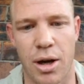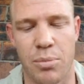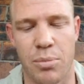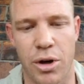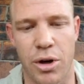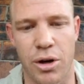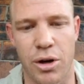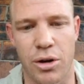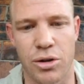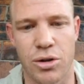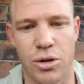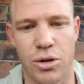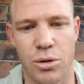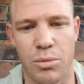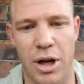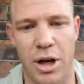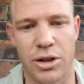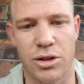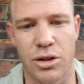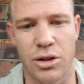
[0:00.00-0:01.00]
putting on too
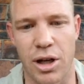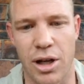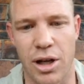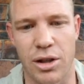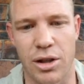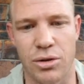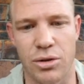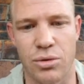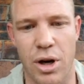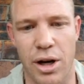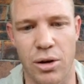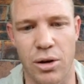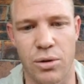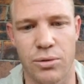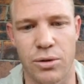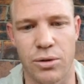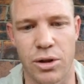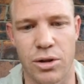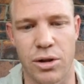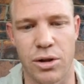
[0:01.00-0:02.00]
much, so anything's running
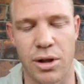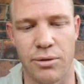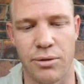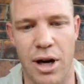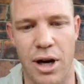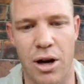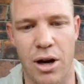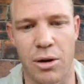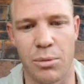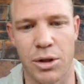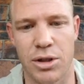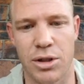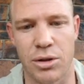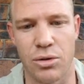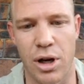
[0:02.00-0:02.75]
off into the environment,